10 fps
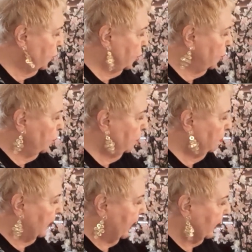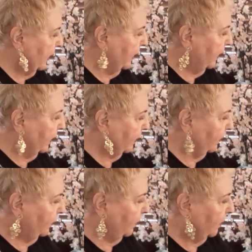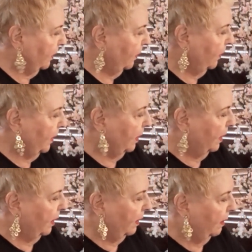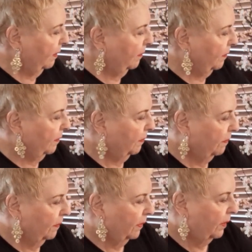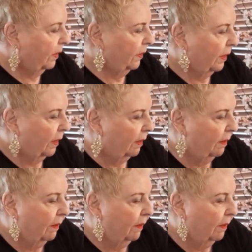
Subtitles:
2 black keys. Here they are. Here they are.